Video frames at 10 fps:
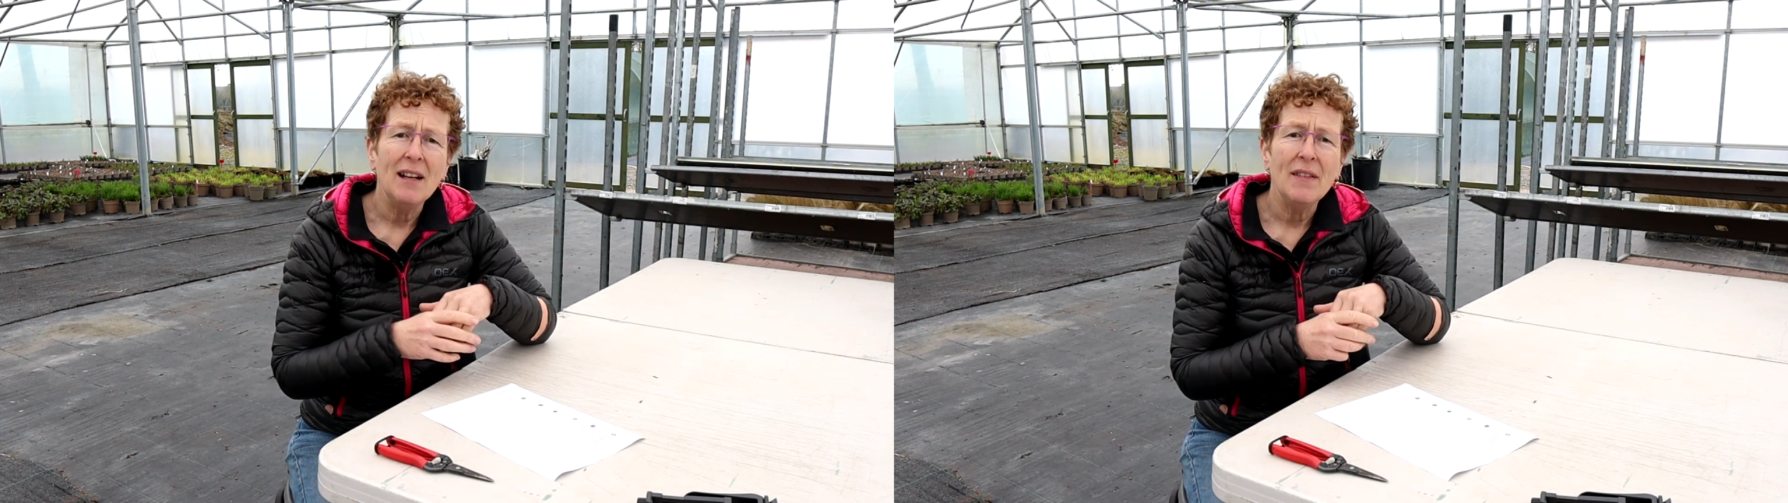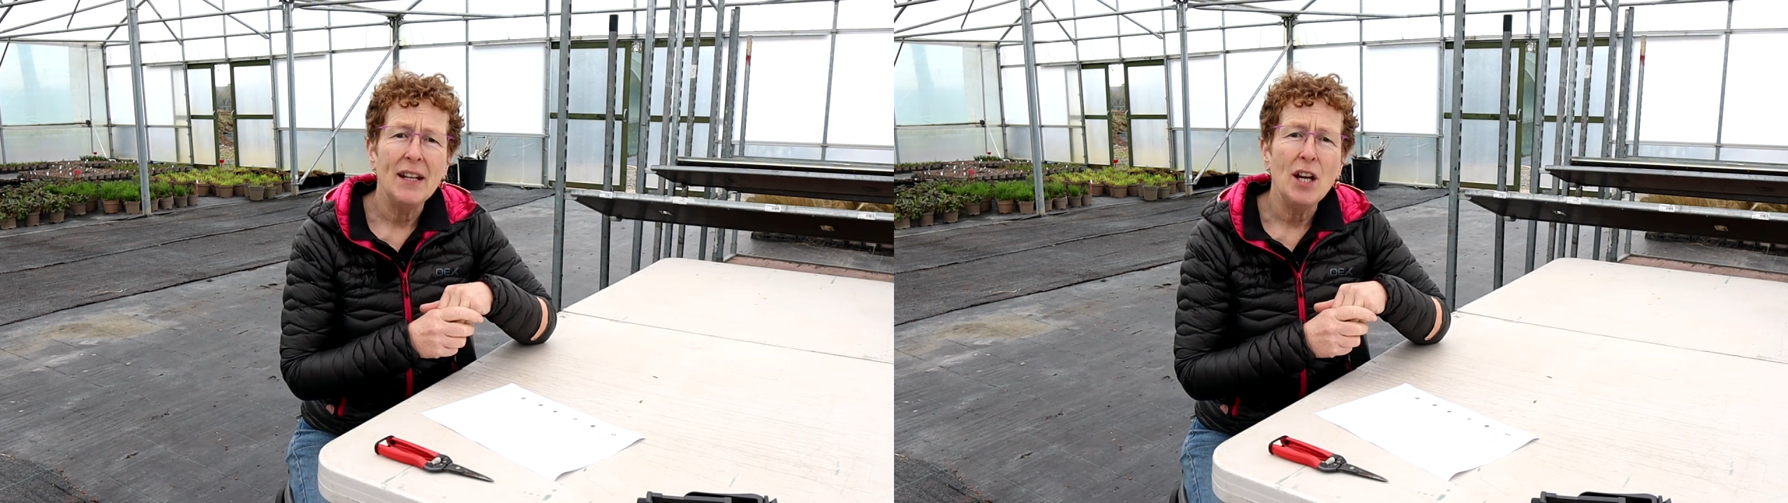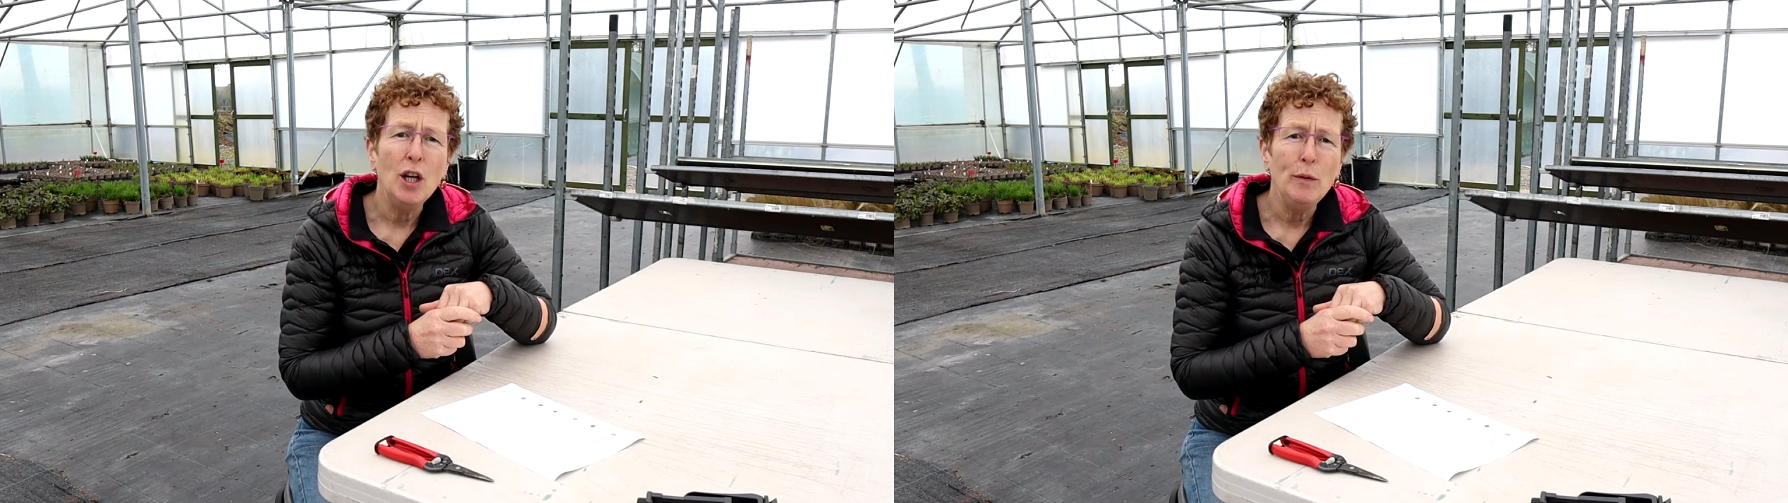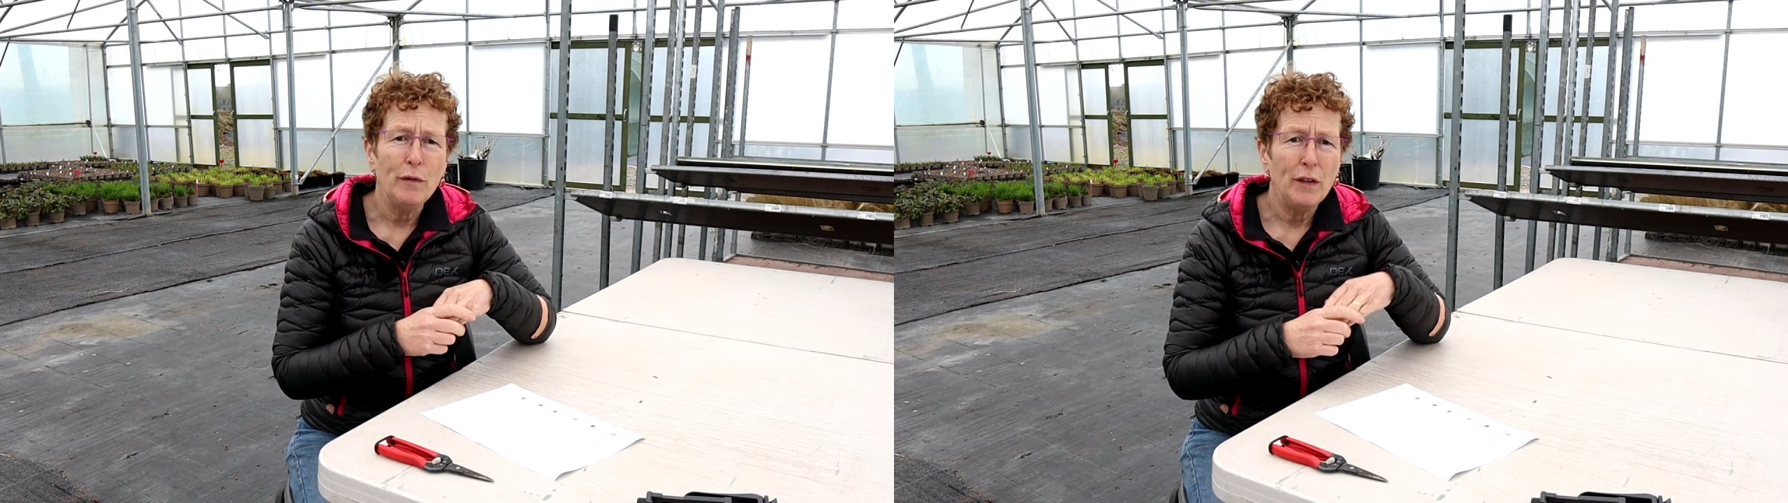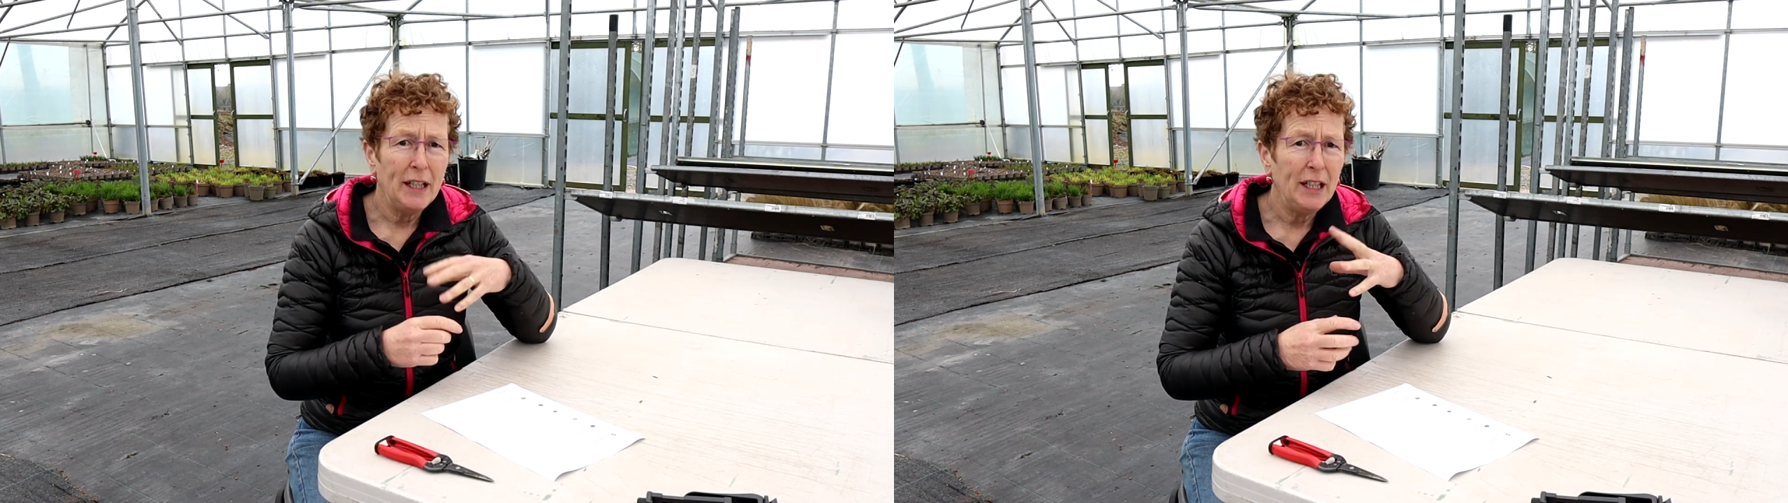and then
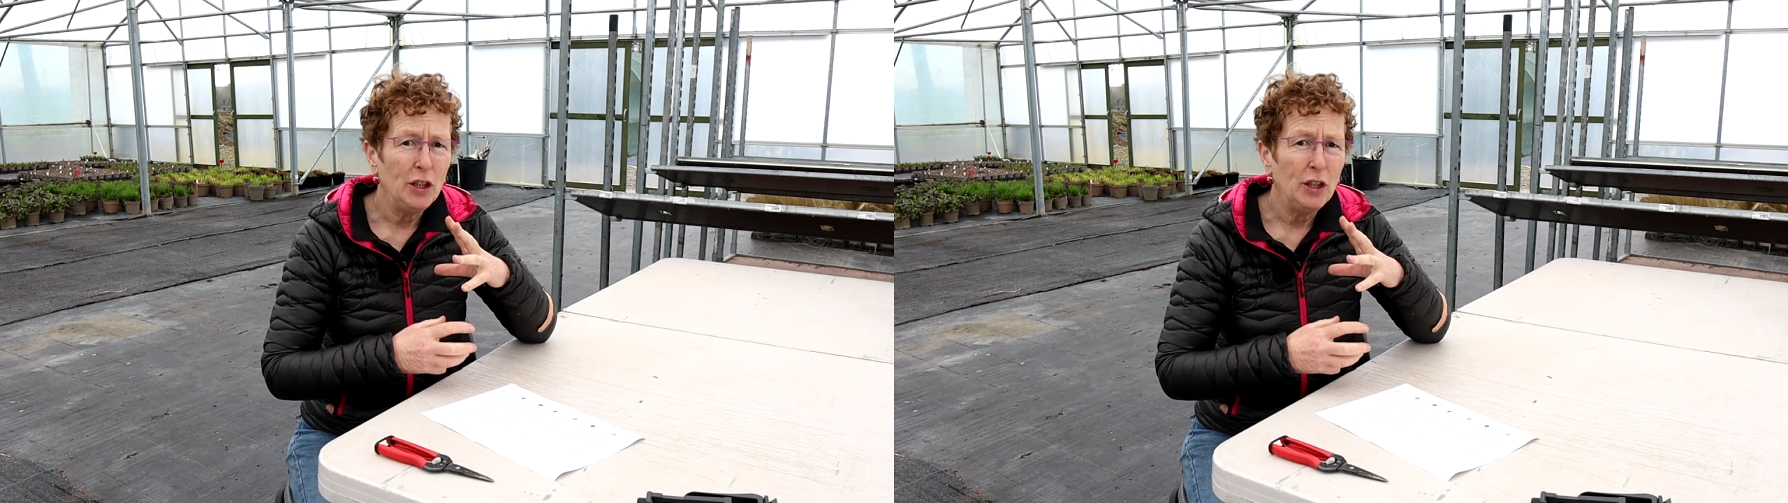hopefully